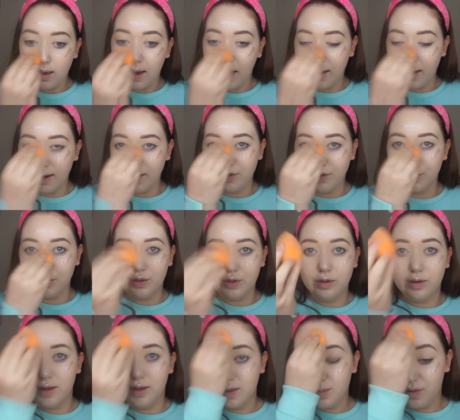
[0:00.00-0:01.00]
I do
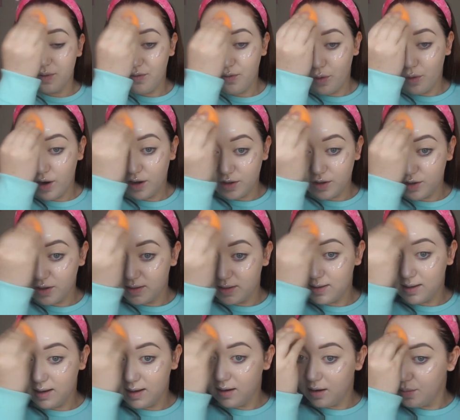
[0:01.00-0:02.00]
this before I do
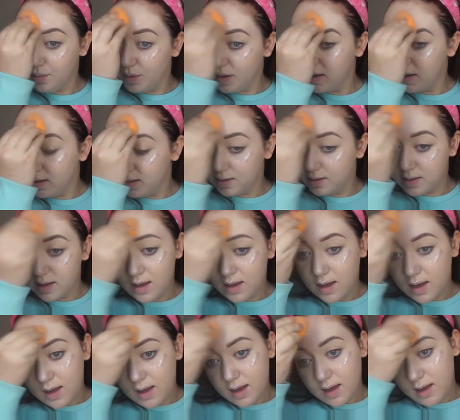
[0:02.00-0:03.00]
concealer because
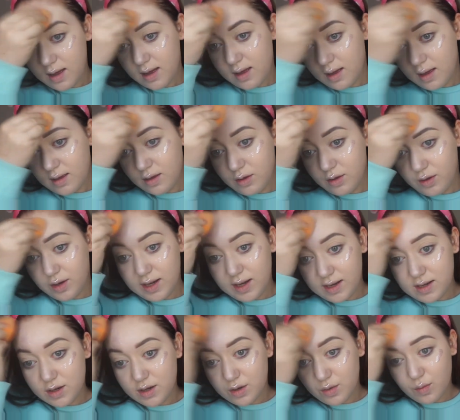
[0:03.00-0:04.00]
you need
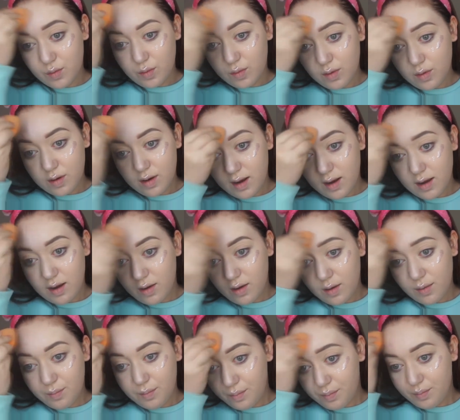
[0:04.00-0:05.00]
to
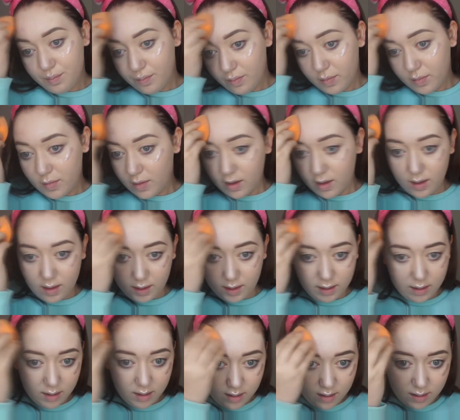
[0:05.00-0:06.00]
like,
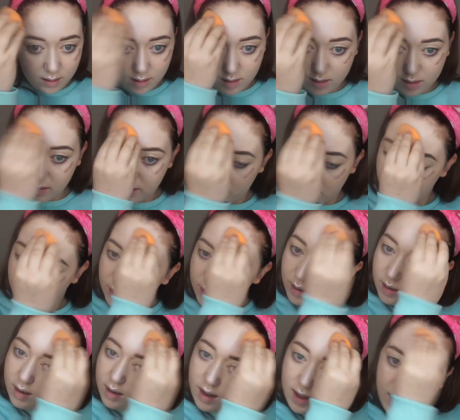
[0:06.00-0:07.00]

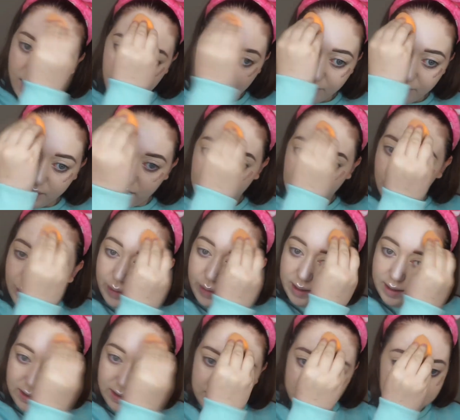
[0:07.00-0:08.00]
have that
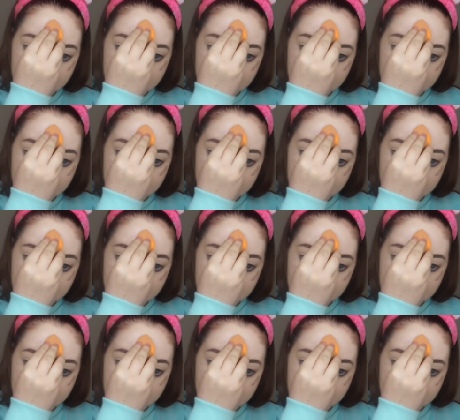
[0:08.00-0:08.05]
glowiness.